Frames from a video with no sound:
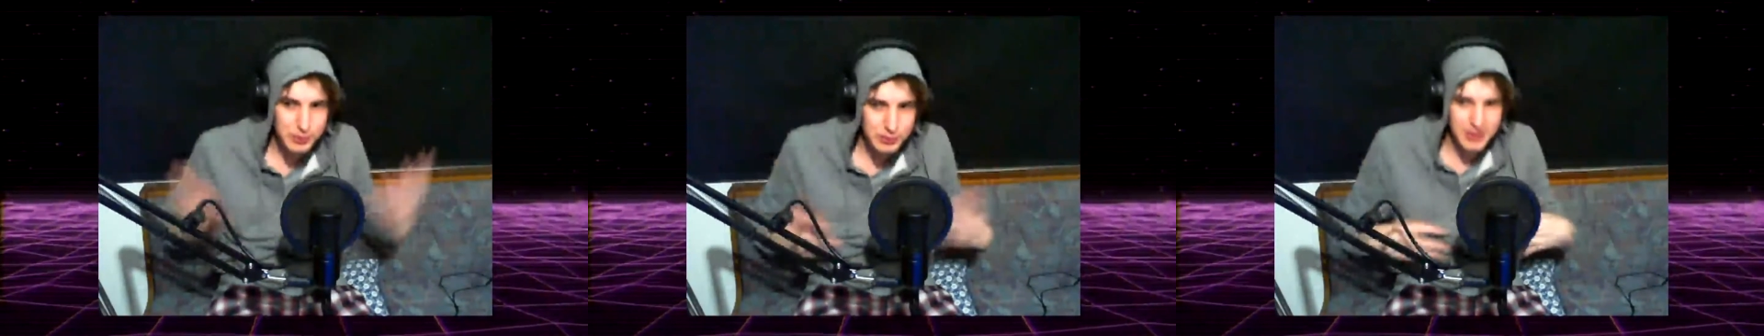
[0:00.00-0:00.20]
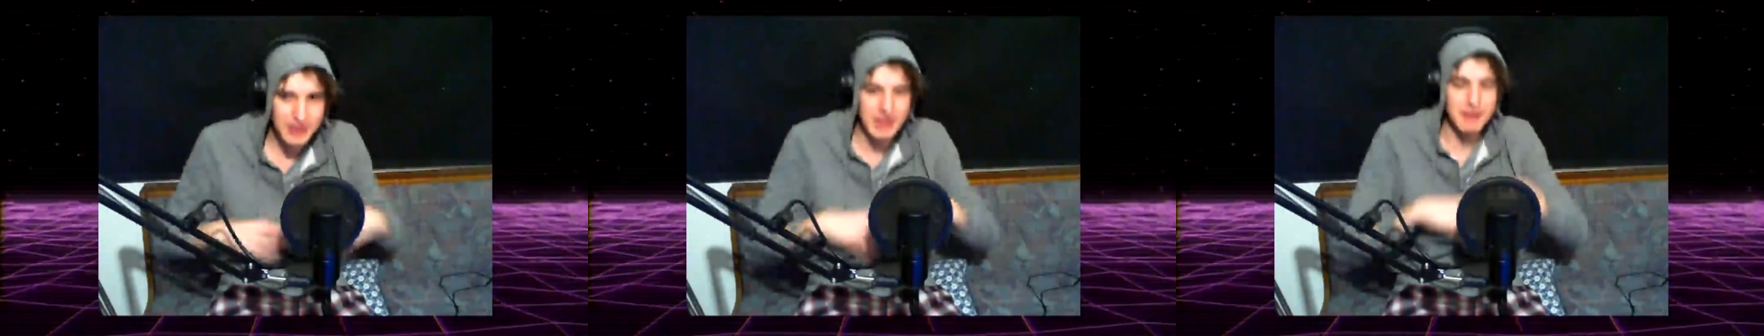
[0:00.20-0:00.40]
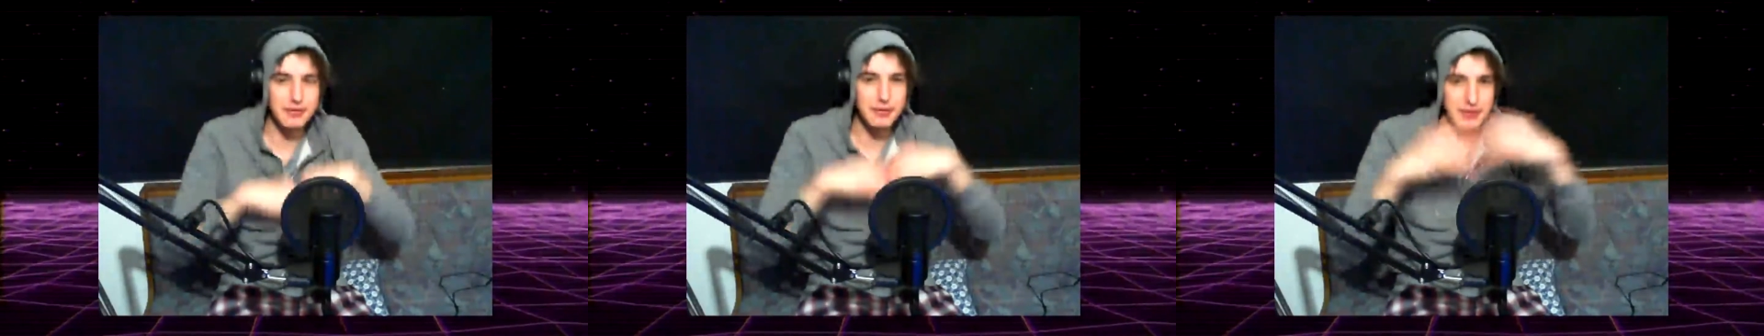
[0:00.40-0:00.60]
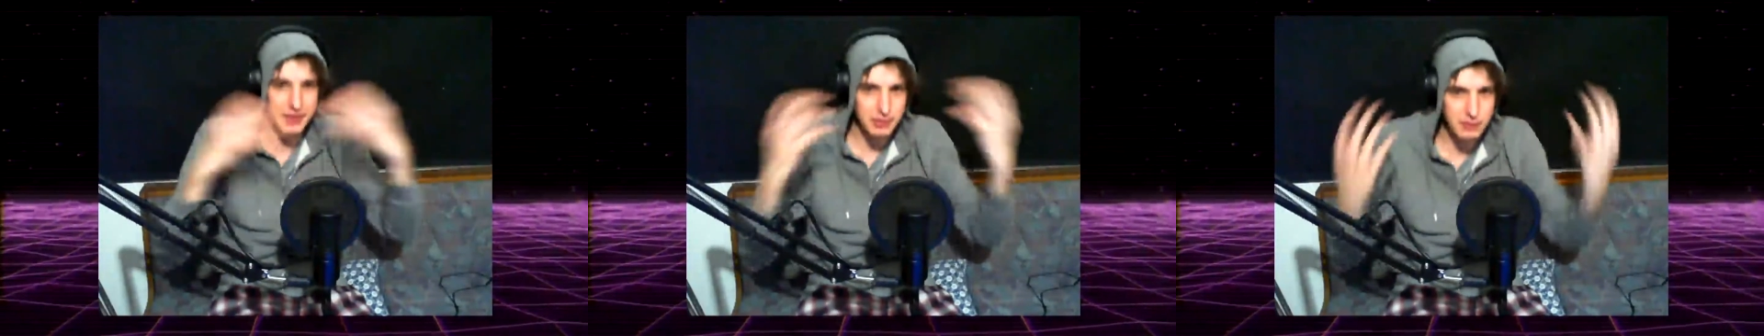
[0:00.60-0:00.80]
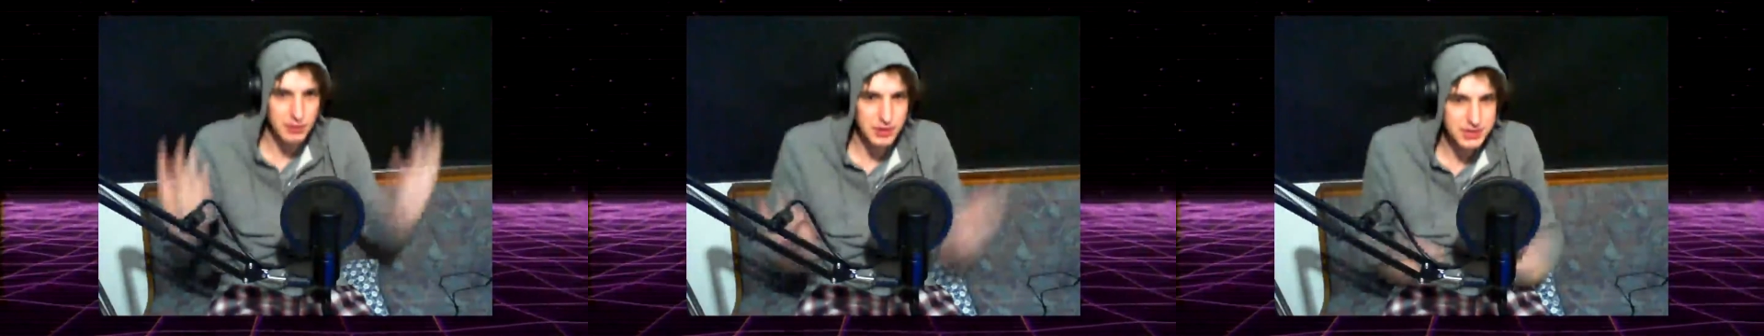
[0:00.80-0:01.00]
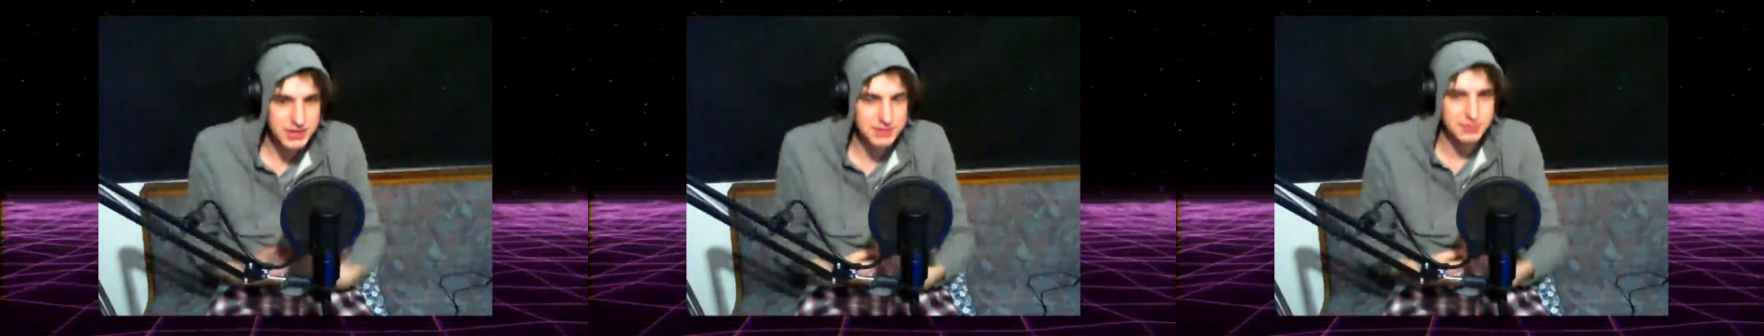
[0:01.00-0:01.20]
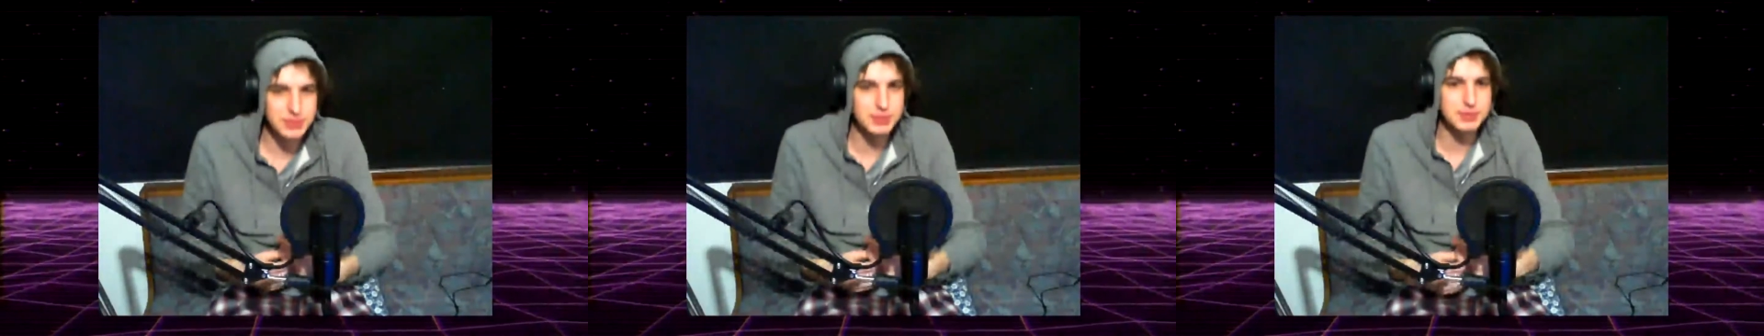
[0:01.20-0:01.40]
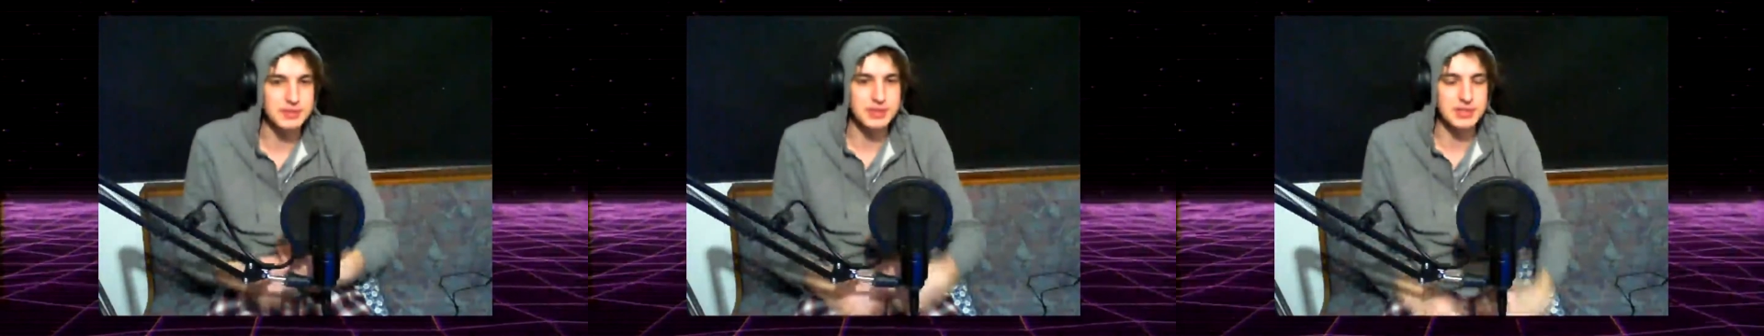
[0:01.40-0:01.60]
make everything more
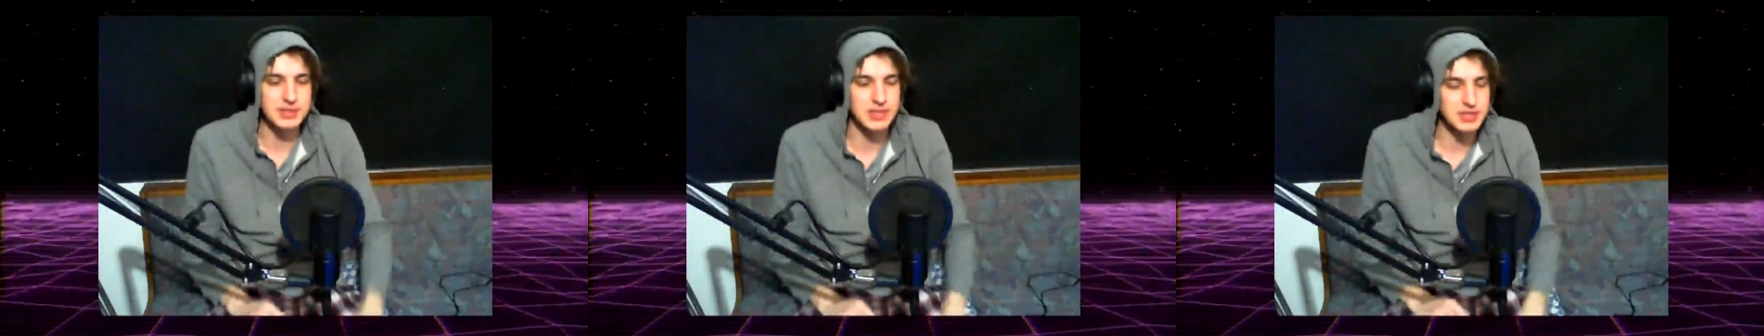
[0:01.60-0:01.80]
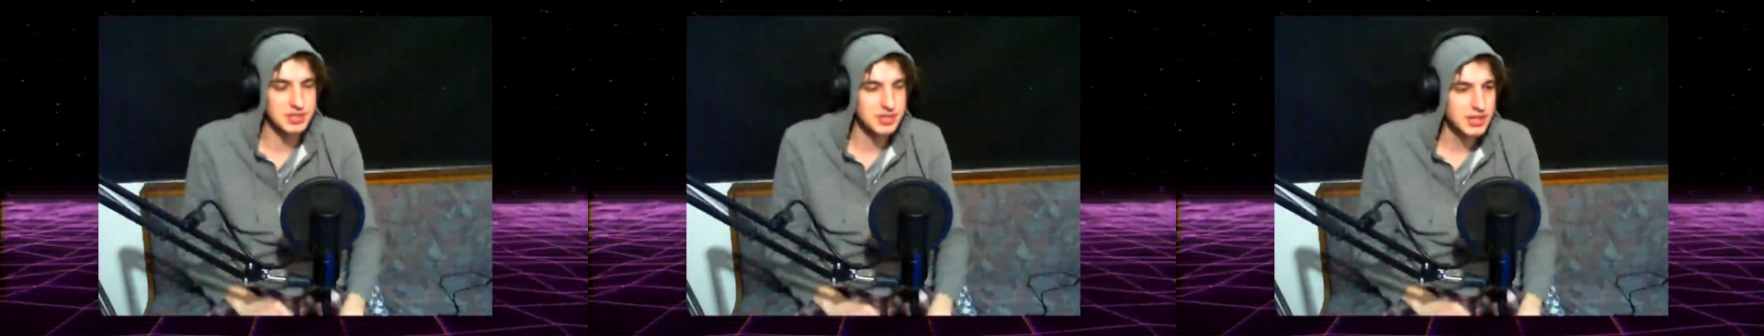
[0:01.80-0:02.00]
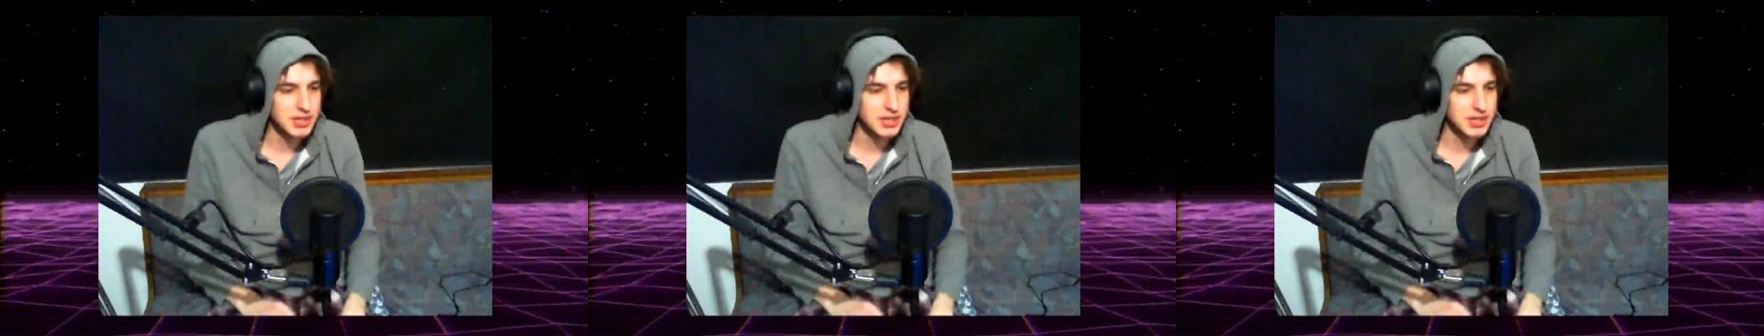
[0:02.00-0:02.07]
smooth and such.